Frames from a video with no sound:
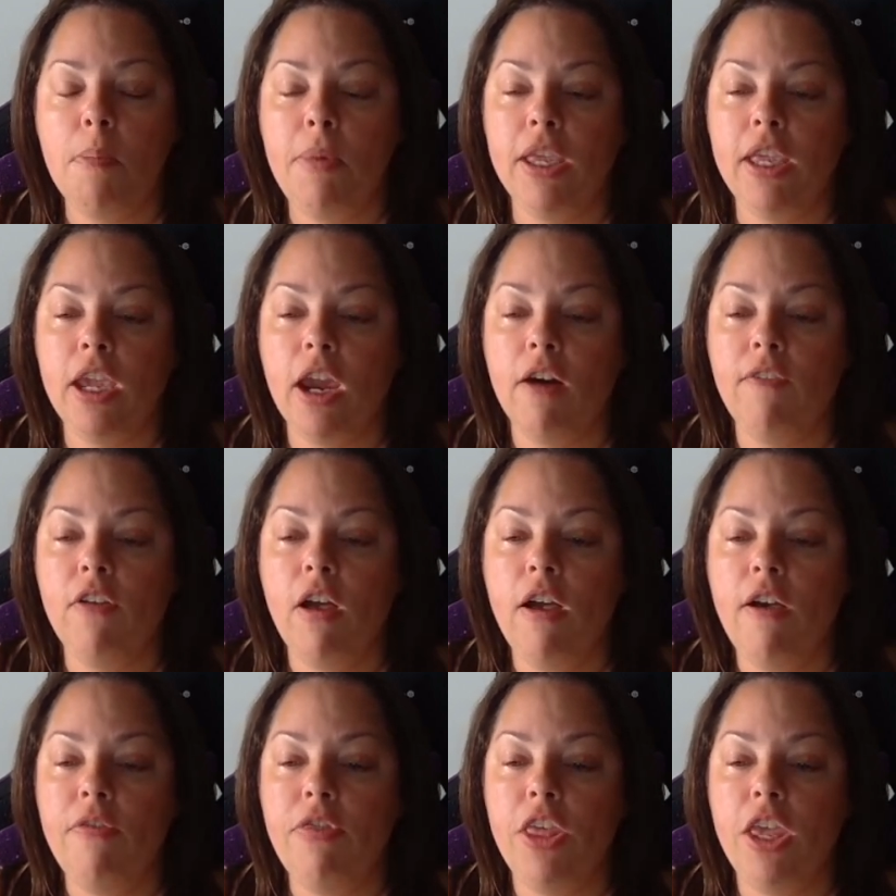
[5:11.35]
Be
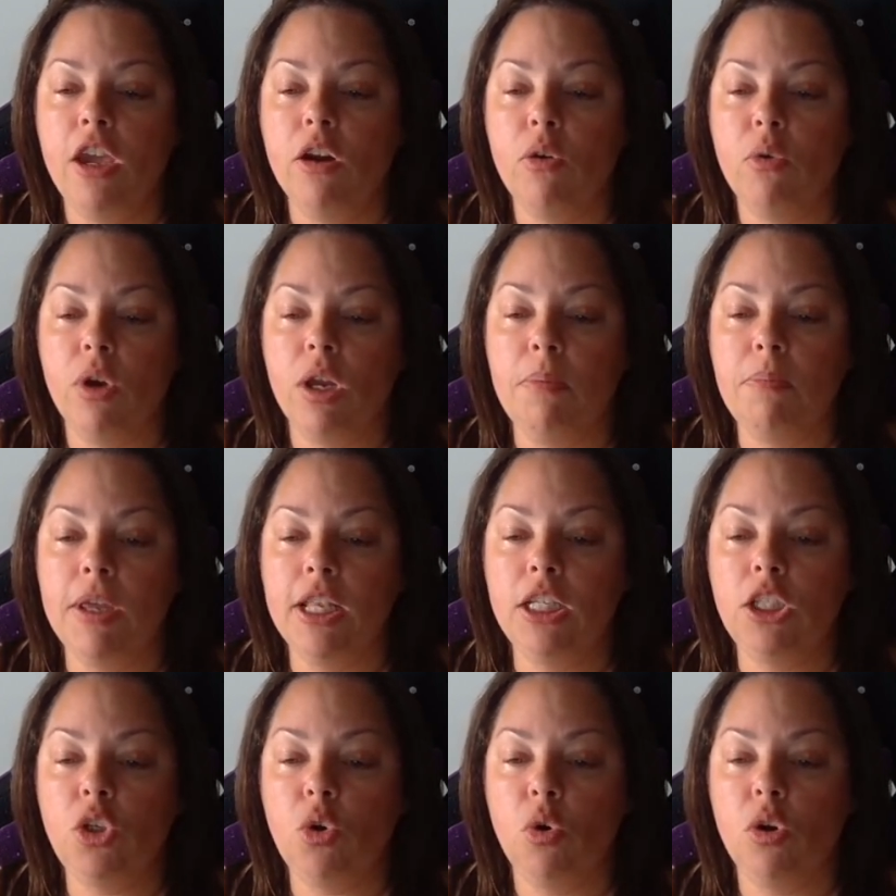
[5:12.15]
careful of the
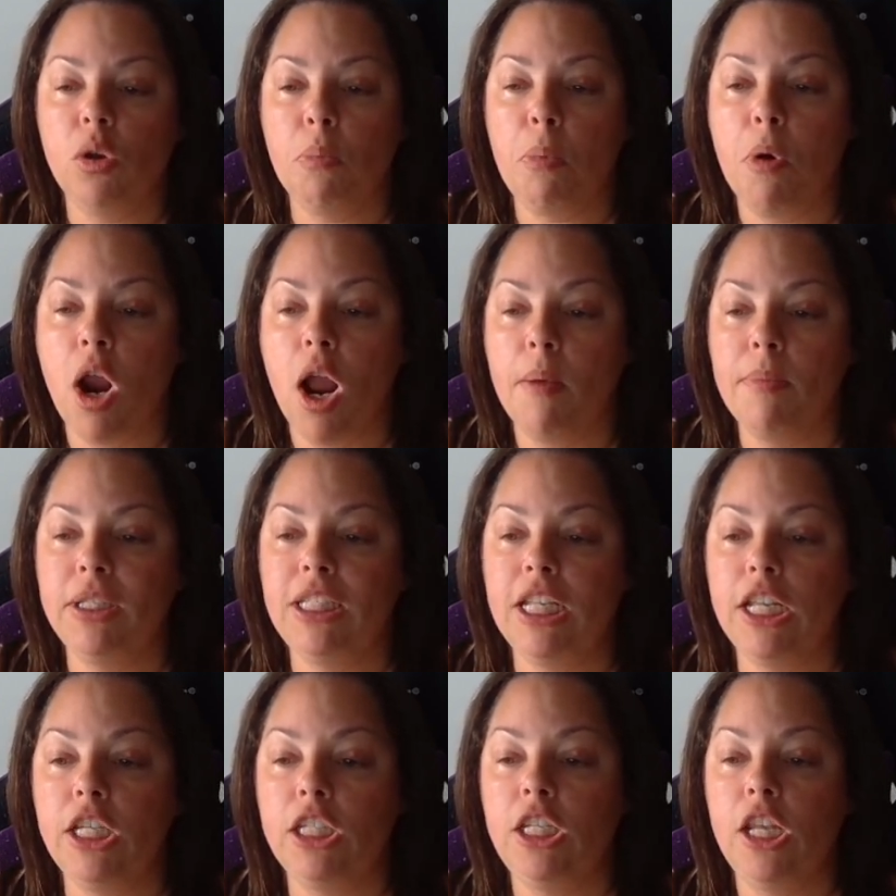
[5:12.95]
agreements or the
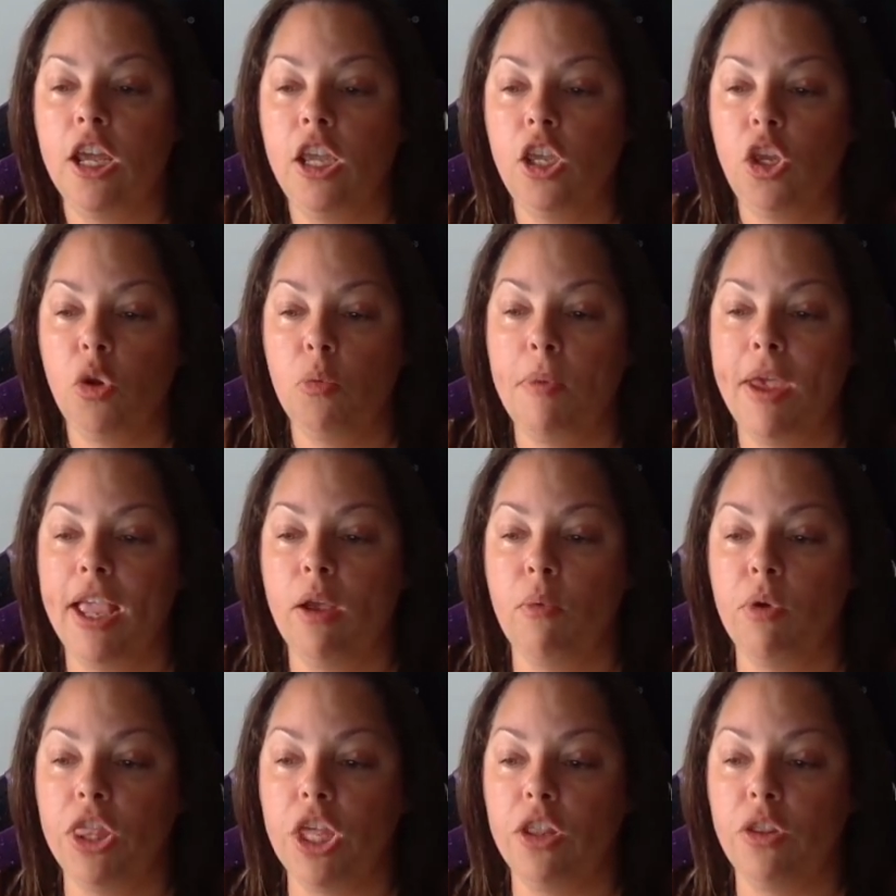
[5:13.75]
promises you
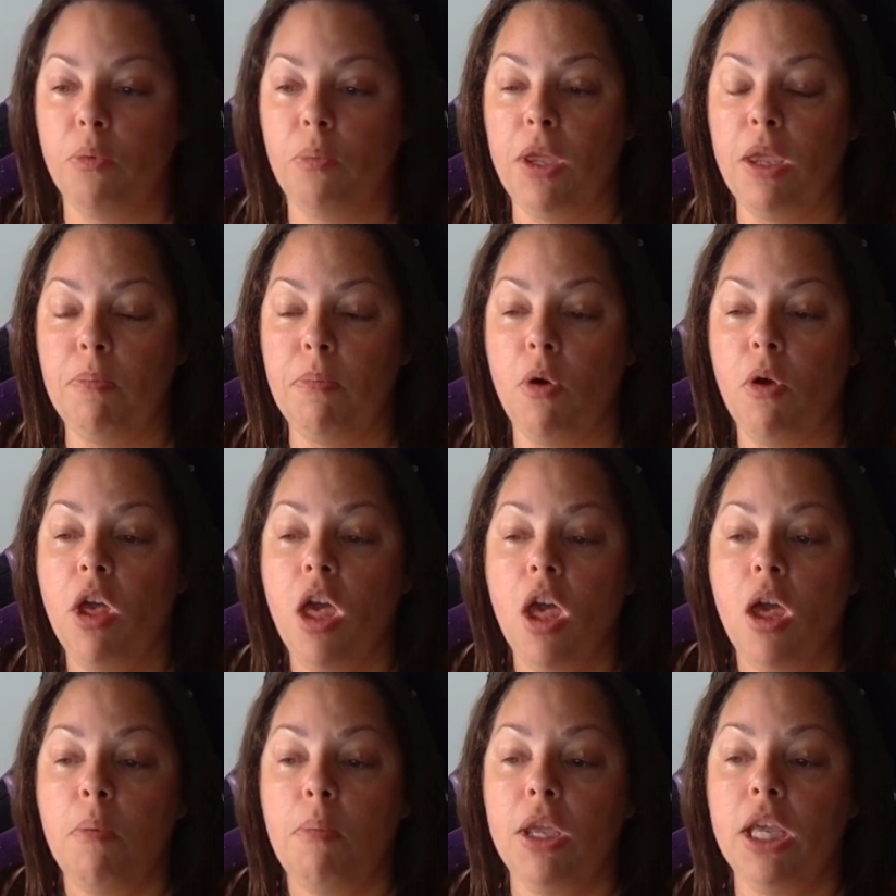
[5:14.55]
make with other people
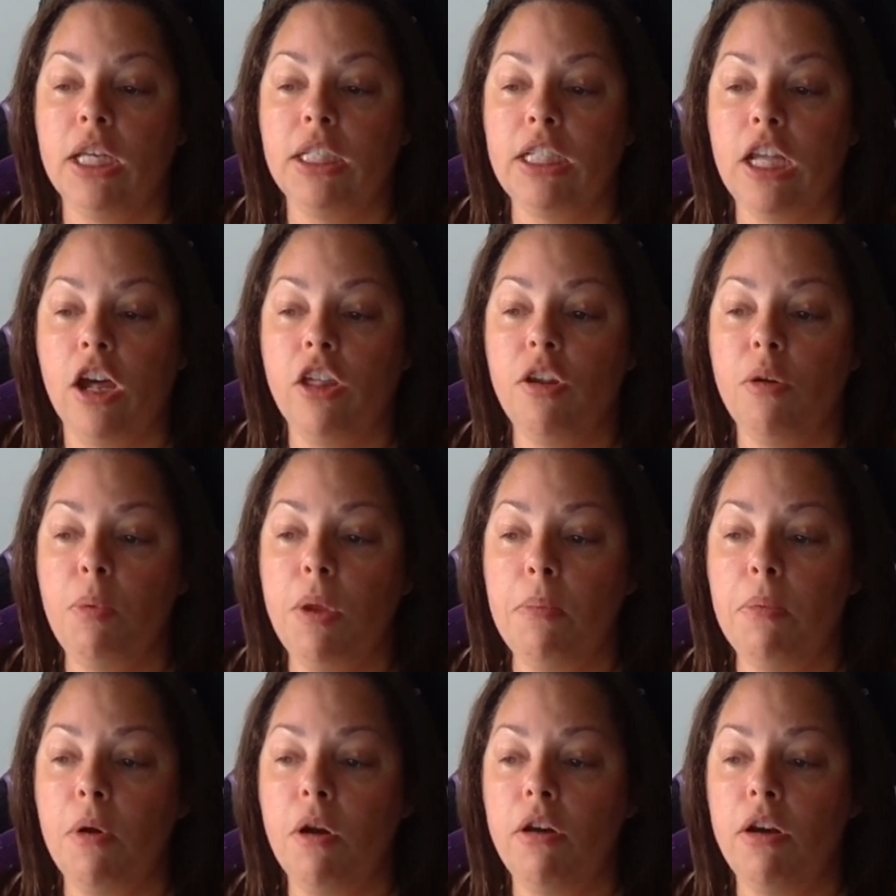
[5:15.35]
because other
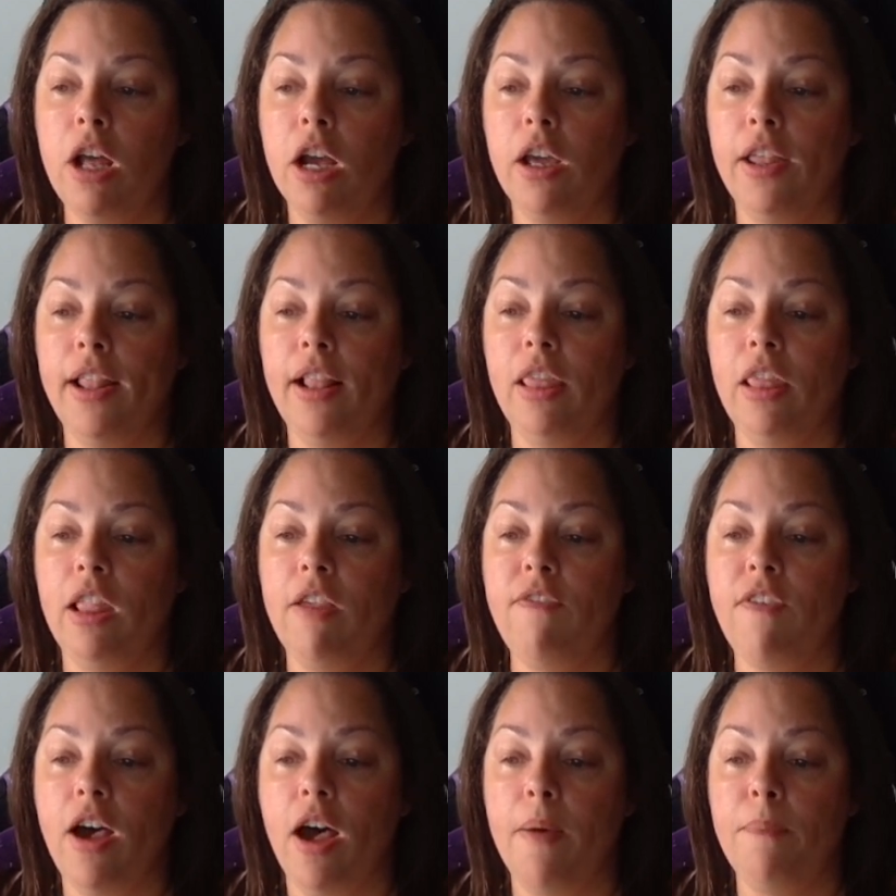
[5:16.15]
people are not going to
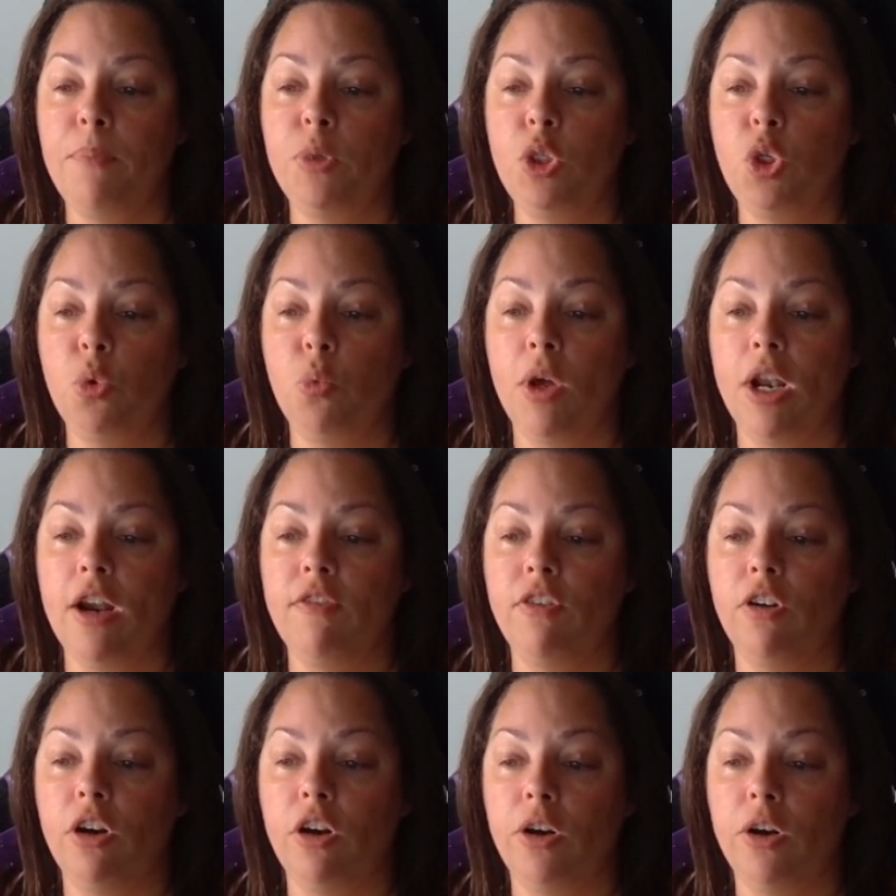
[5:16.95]
live up to
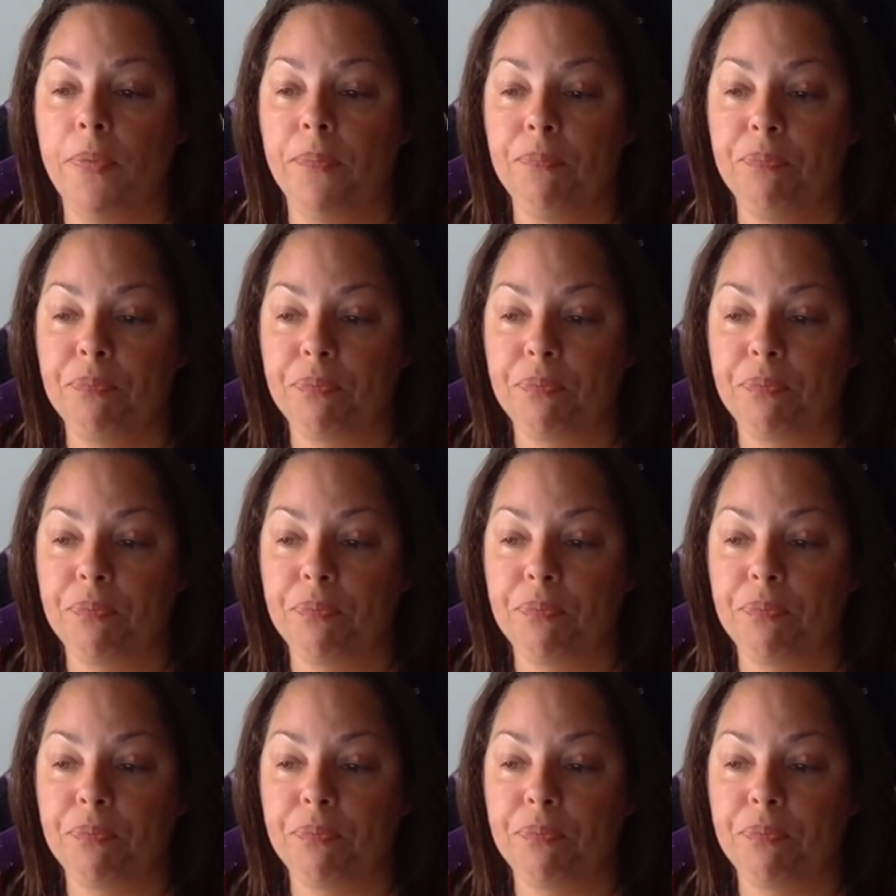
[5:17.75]
whatever